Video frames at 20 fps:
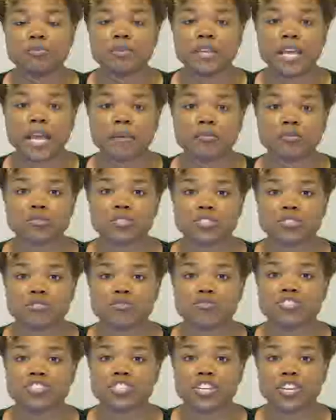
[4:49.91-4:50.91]
be able
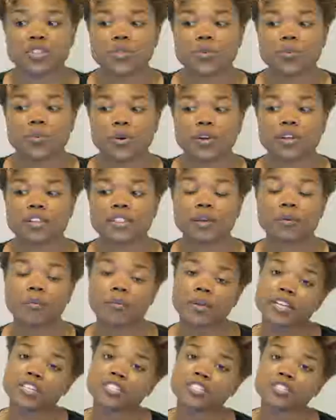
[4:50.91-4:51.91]
to share the work that
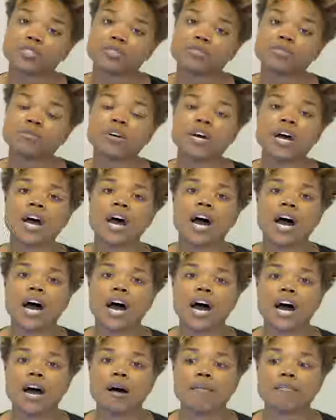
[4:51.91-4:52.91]
we do
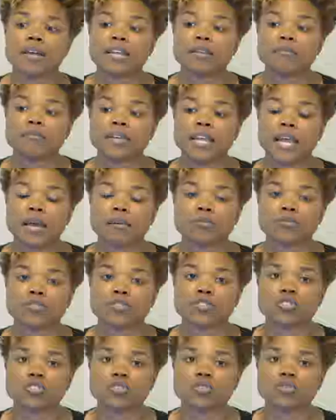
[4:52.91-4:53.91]
and be able
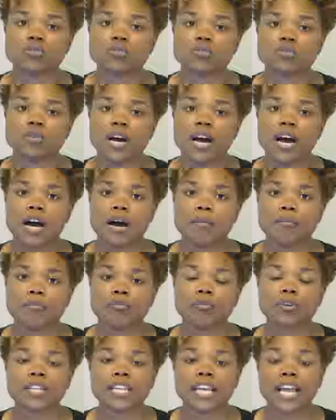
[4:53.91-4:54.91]
to
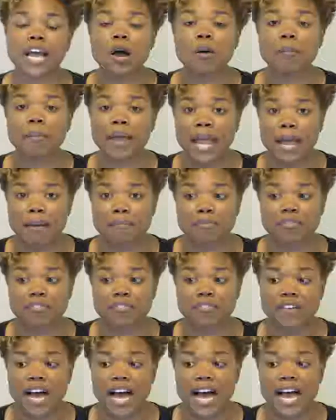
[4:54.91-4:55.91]
really help
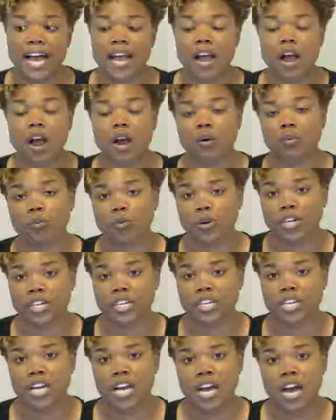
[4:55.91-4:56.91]
amplify our
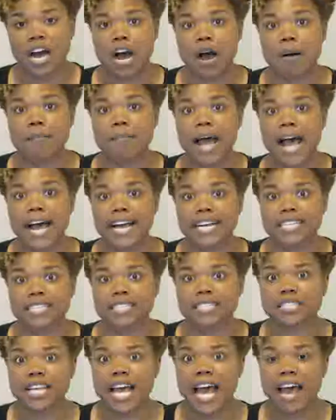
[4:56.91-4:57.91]
work
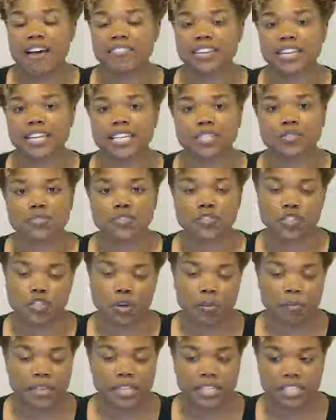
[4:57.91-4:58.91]
as advocates for so
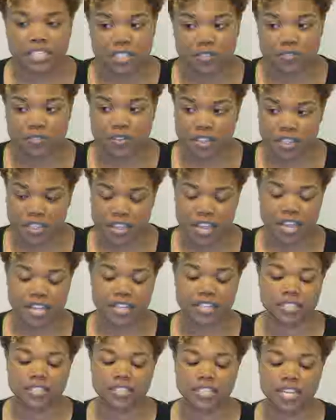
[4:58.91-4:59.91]
many different
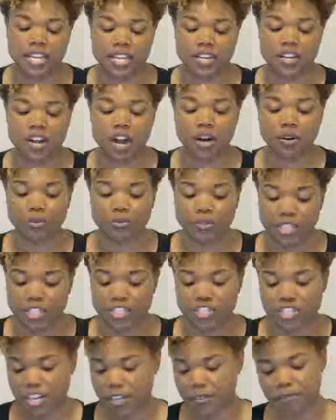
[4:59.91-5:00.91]
things in our
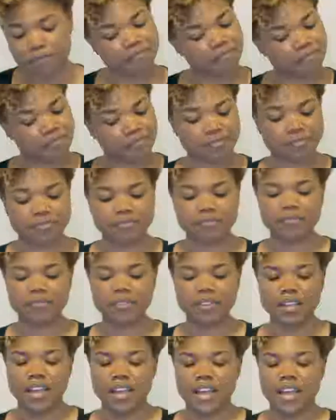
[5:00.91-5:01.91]
region.
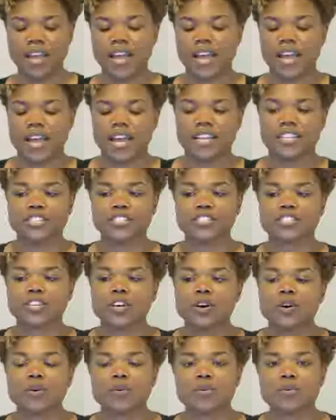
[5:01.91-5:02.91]
And
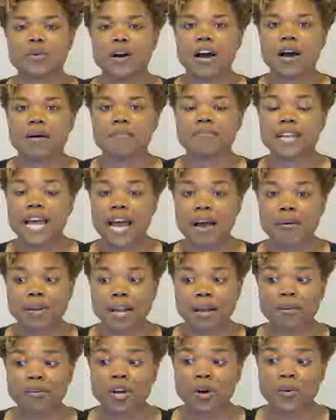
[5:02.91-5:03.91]
so now what
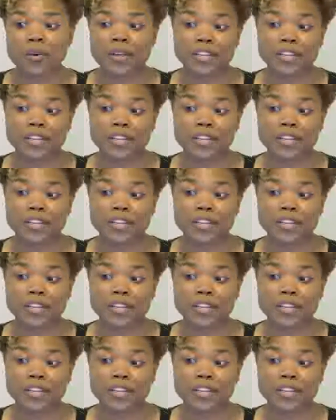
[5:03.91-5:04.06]
I'll go